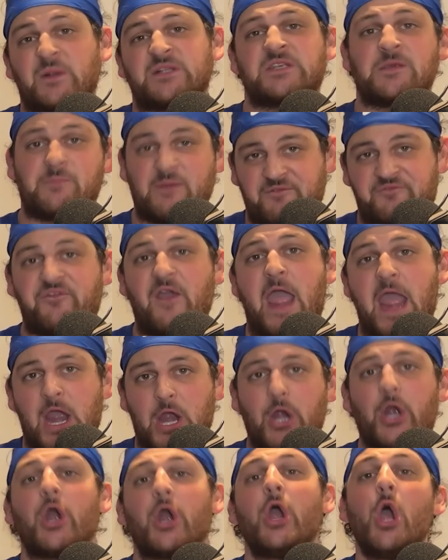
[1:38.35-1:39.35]
But to be
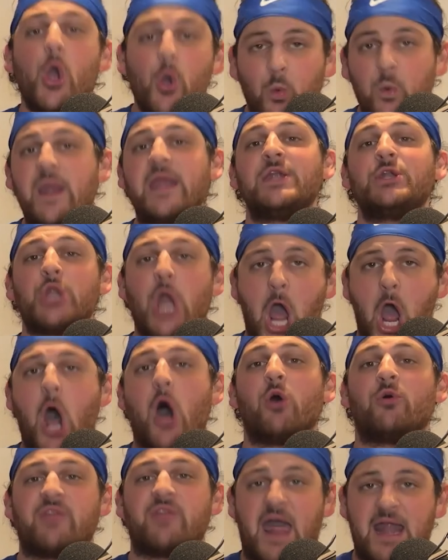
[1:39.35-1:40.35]
fair, we
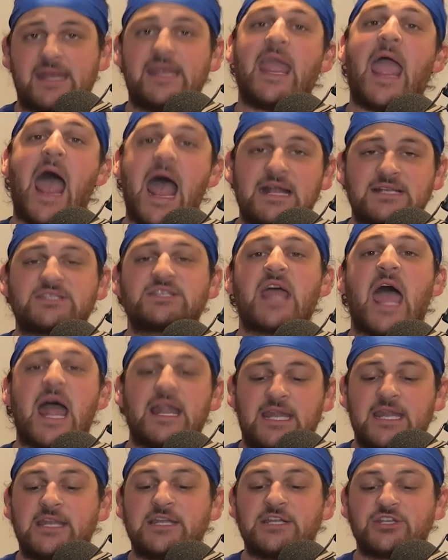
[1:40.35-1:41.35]
know that he has
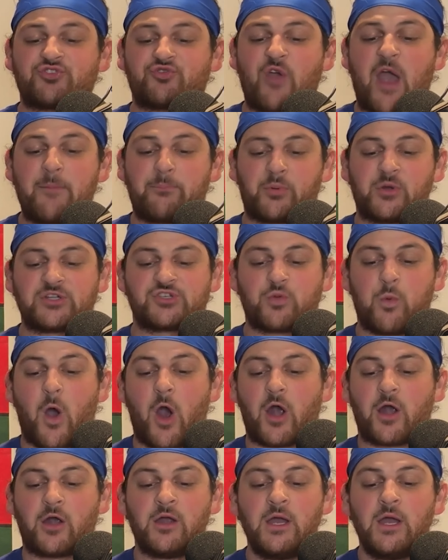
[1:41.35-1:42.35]
that in his
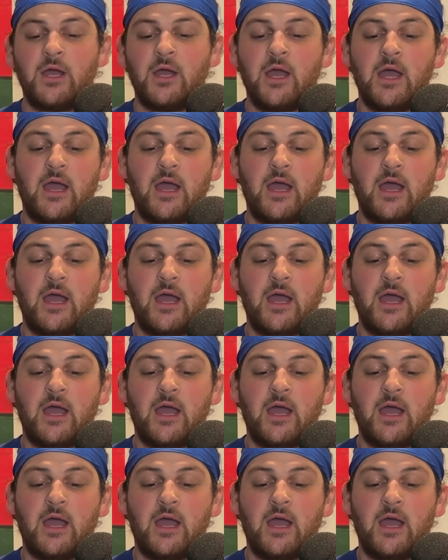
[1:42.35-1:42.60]
repertoire.